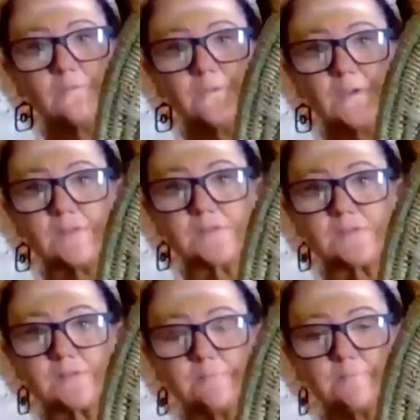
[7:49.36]

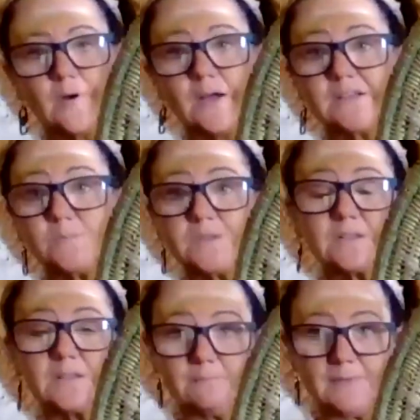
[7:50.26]
feathers binder with the
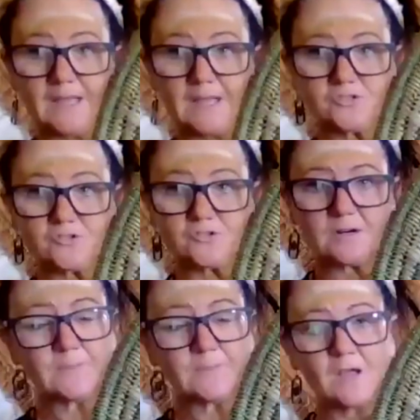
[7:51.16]
Lomandra.
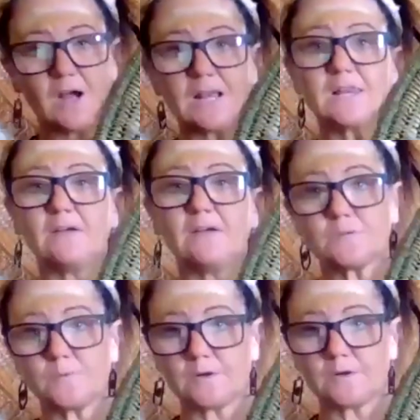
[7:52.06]
I love to
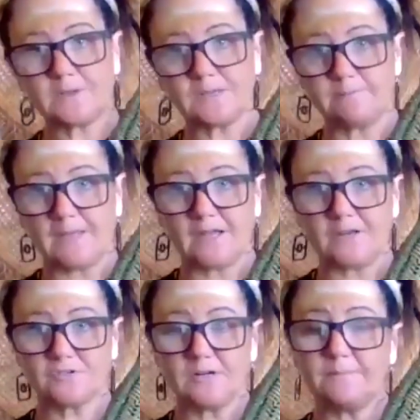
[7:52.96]
work with
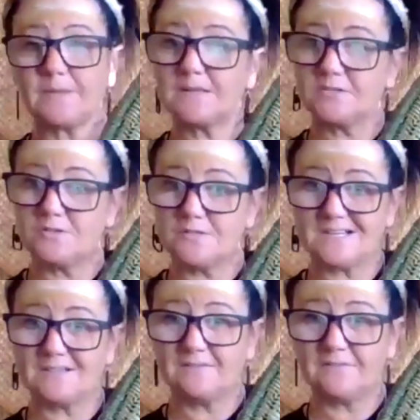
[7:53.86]
Lomandra, New
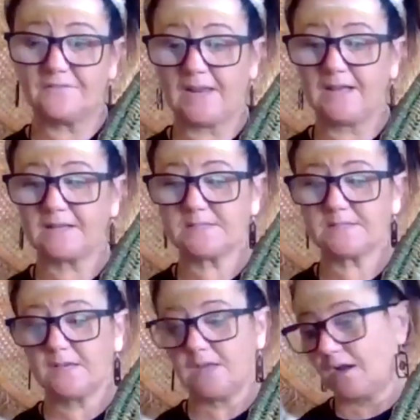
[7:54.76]
Zealand flax.
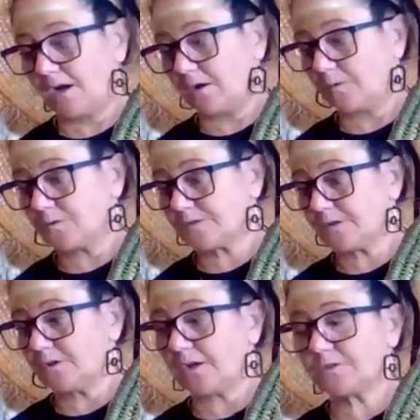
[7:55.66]
I also
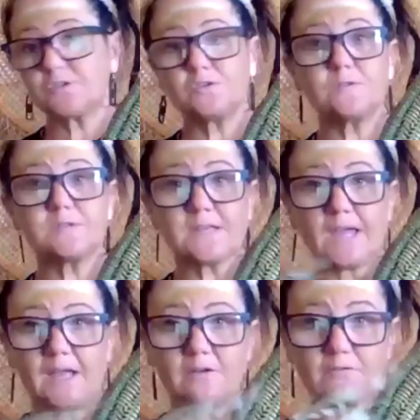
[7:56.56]
like to use
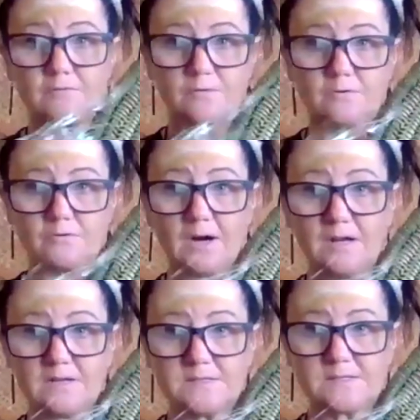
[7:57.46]
kangaroo
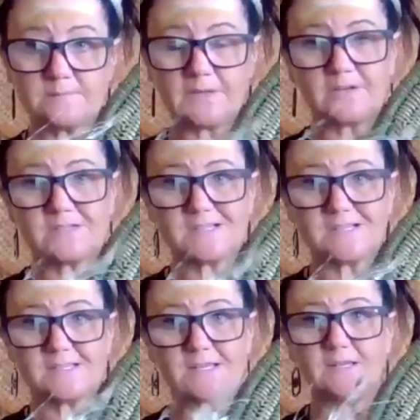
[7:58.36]
grass because it's
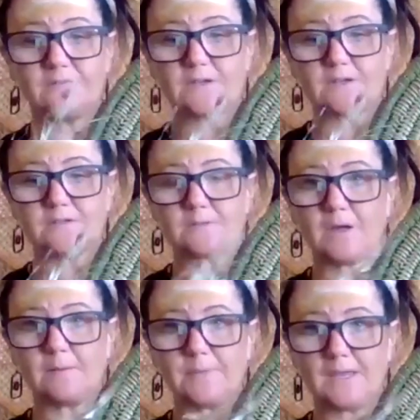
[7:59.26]
significant to
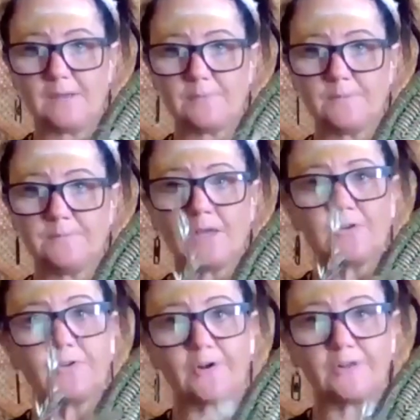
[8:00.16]
my people.
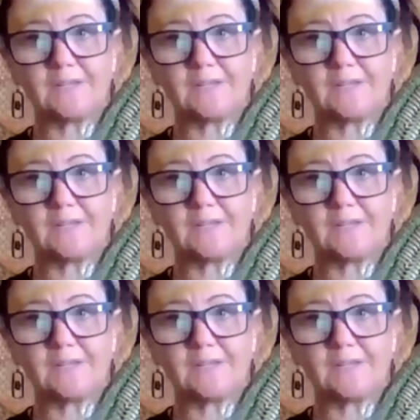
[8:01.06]
Not only